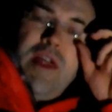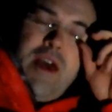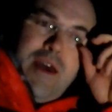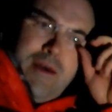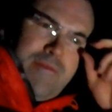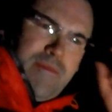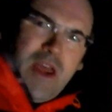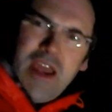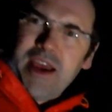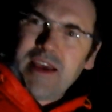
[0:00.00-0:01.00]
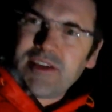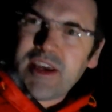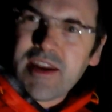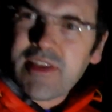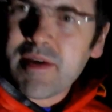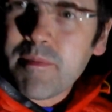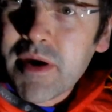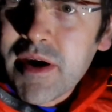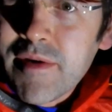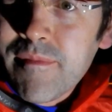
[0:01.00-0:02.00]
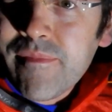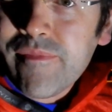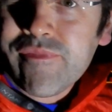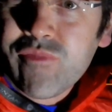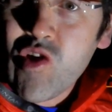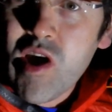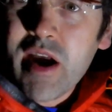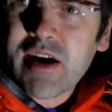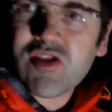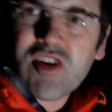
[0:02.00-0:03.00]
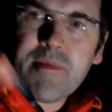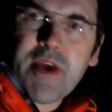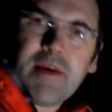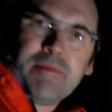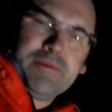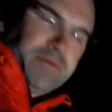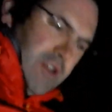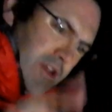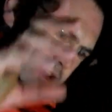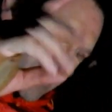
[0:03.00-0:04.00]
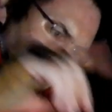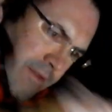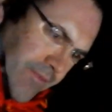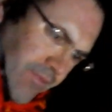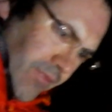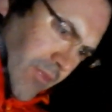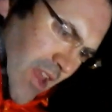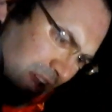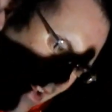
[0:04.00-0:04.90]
at that. I can't see anything, but I can see me. I